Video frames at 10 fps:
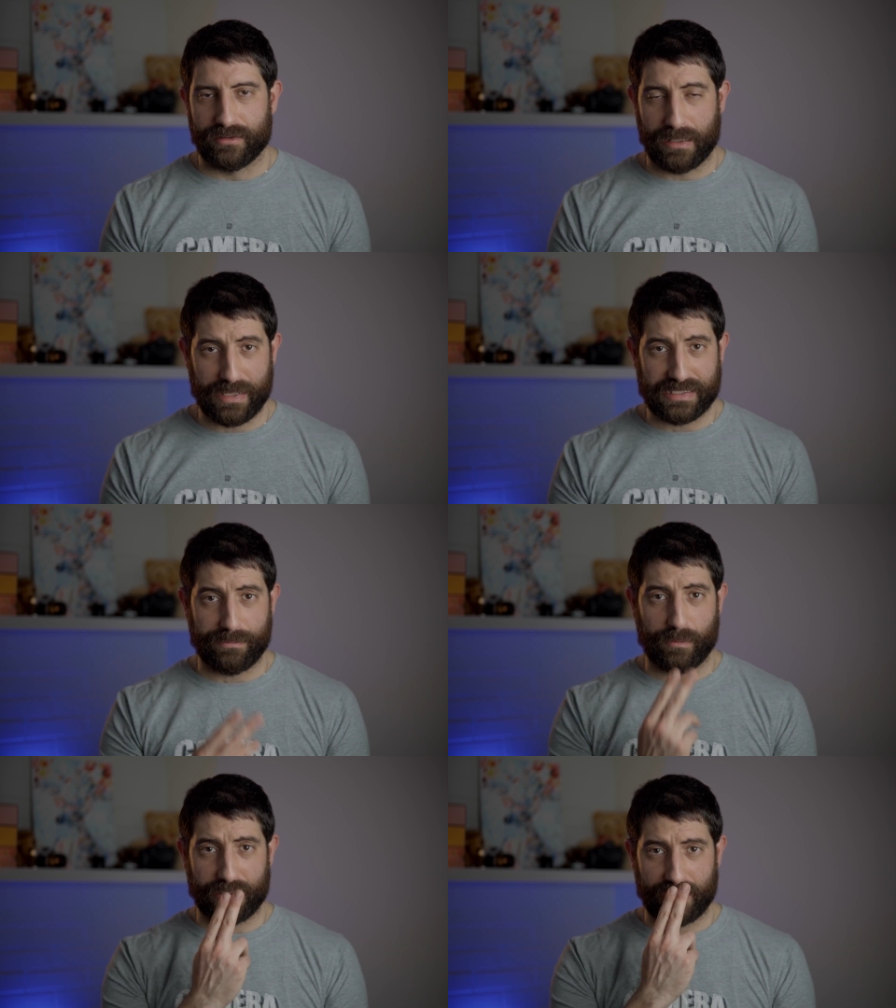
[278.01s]
That means
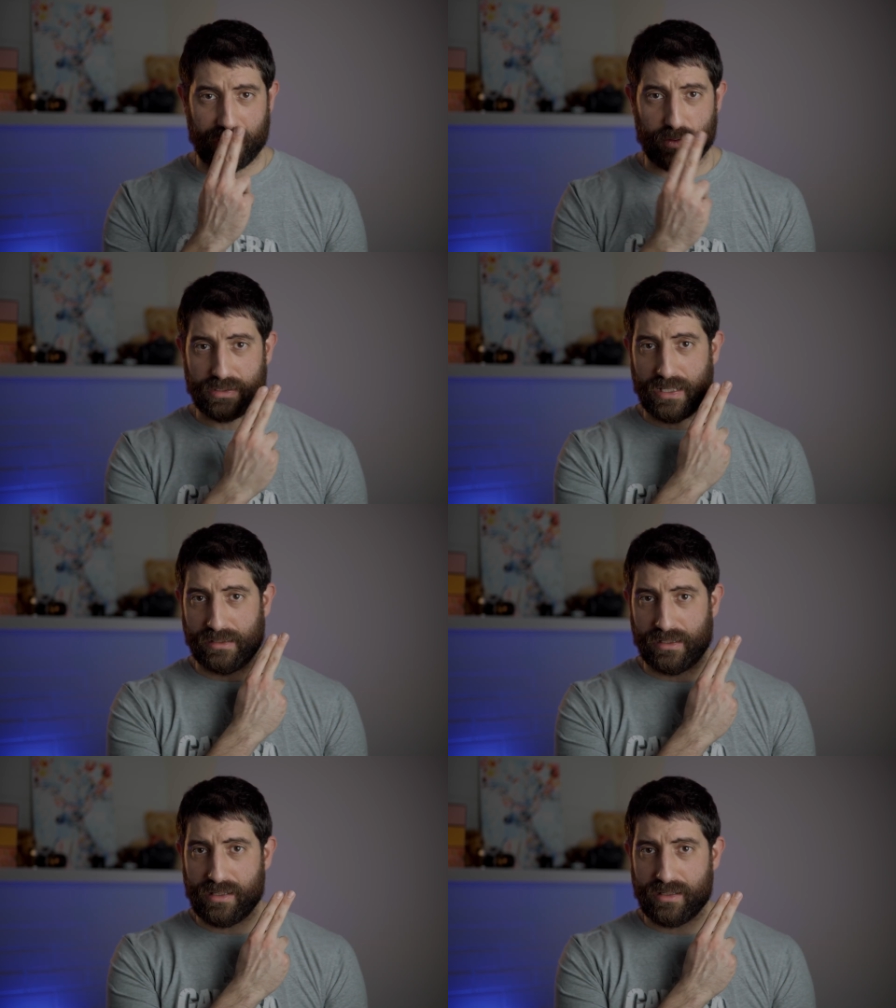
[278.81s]
that between the nose
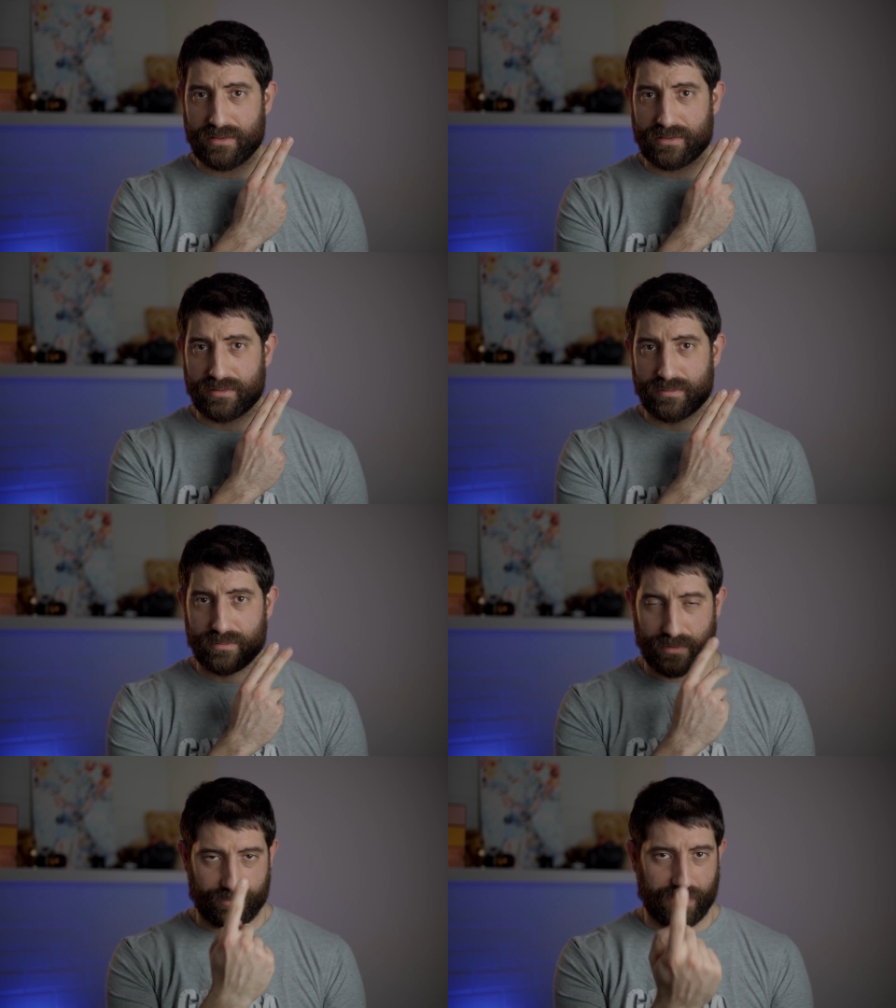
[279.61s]
and the ears,
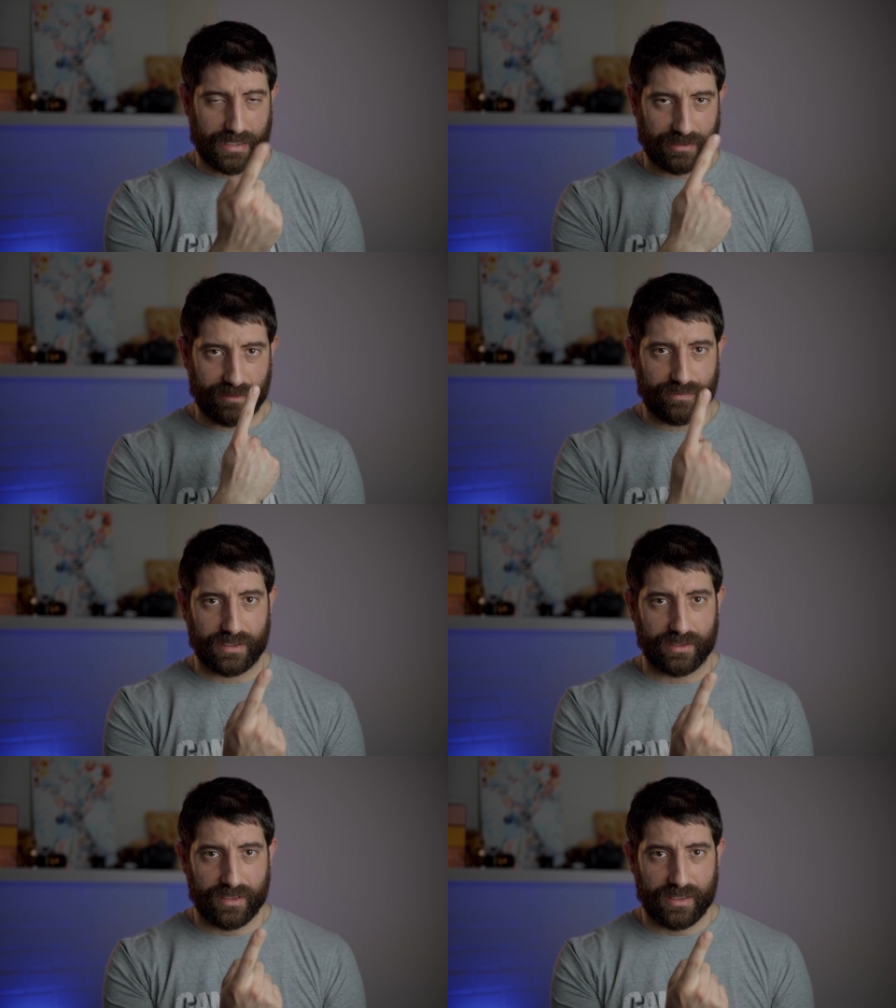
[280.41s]

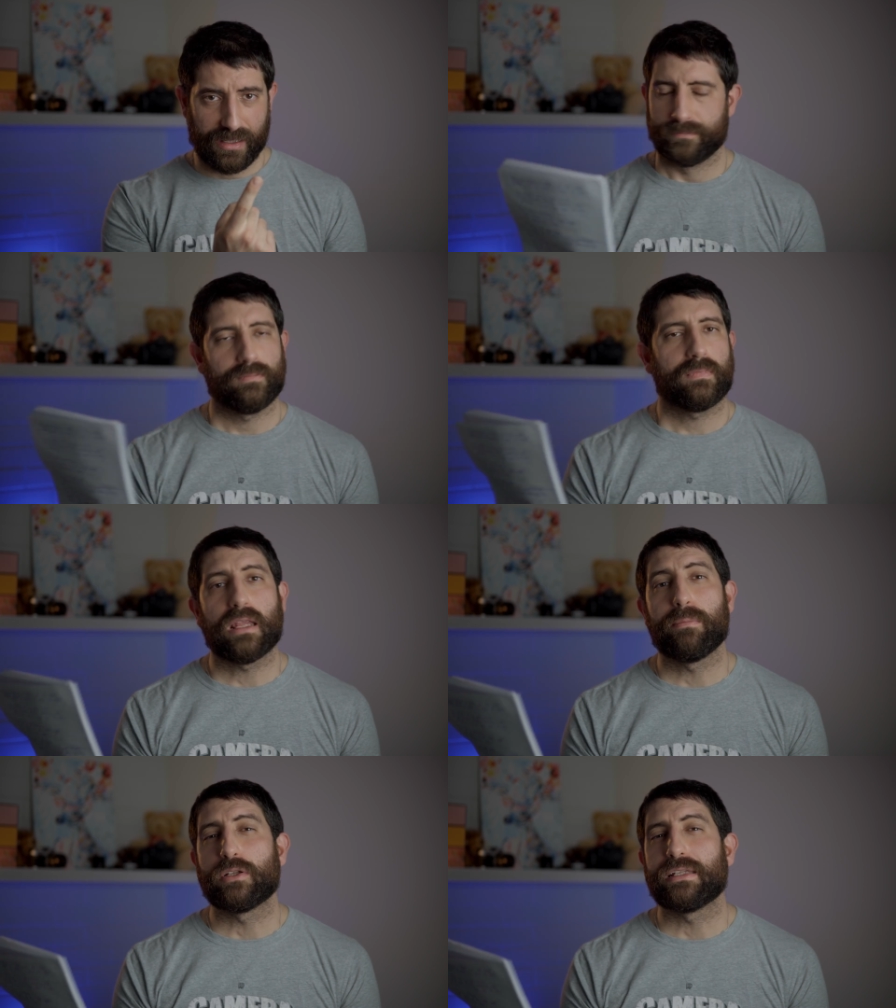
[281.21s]
relatively,
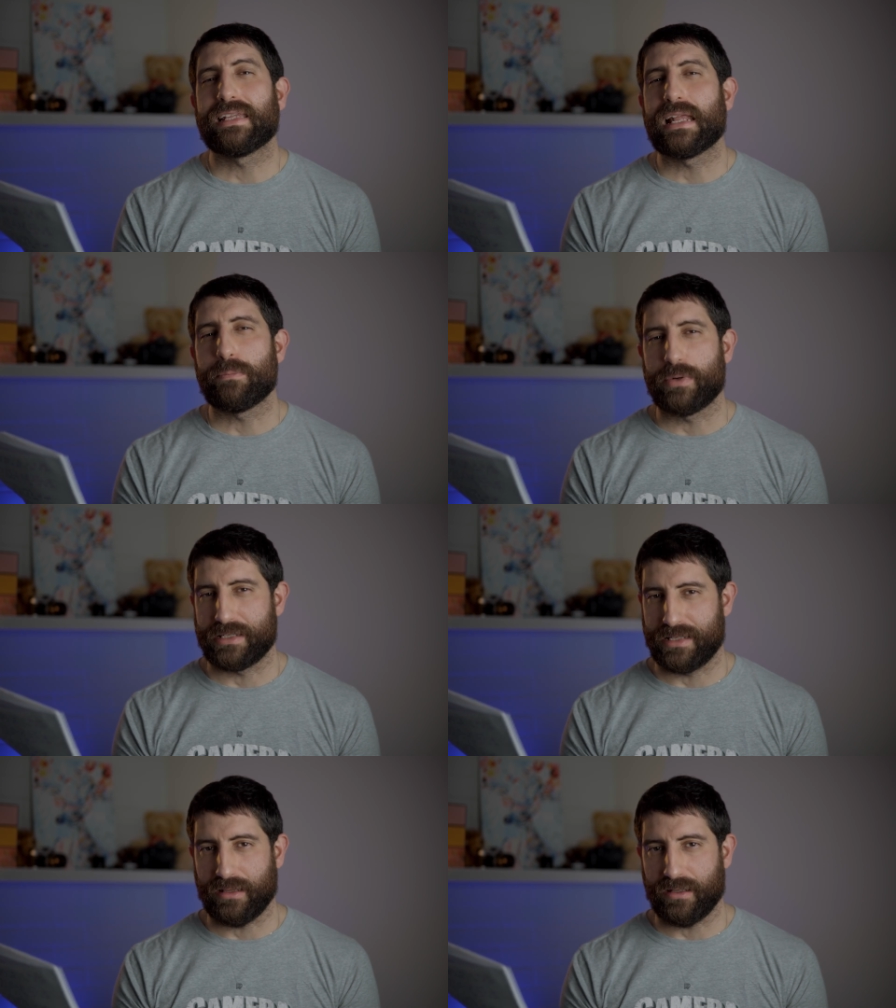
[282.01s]
about a 10%
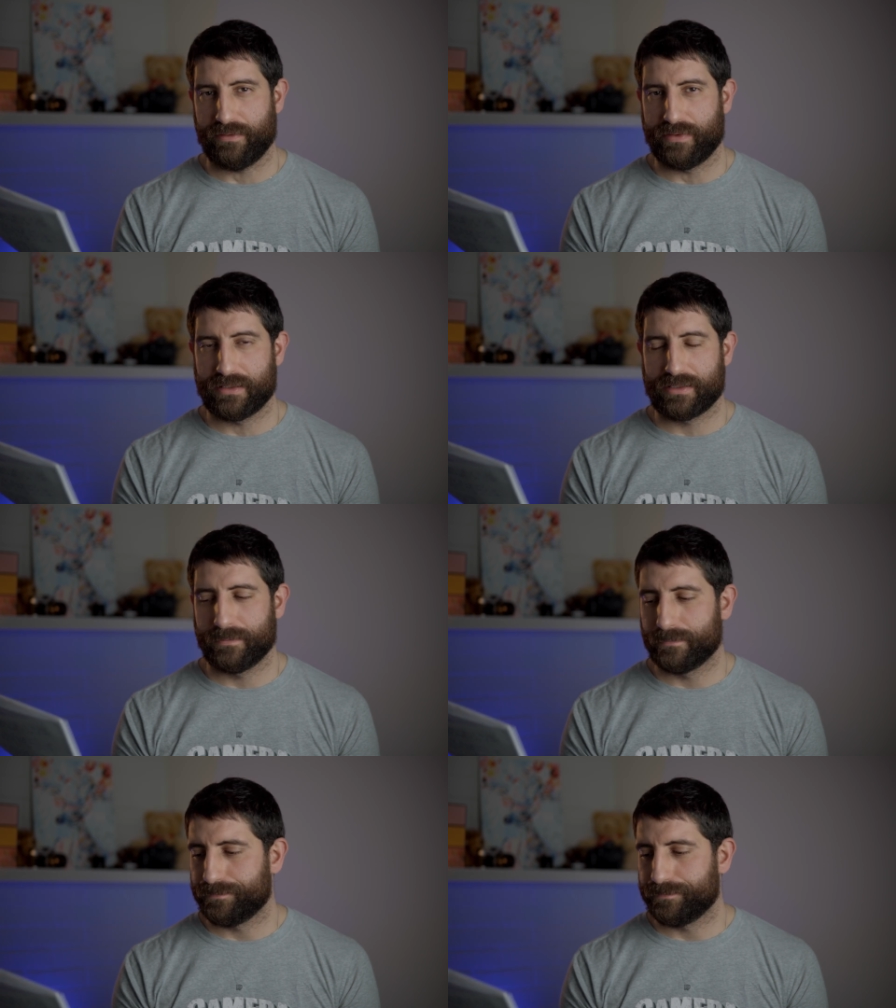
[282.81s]
difference.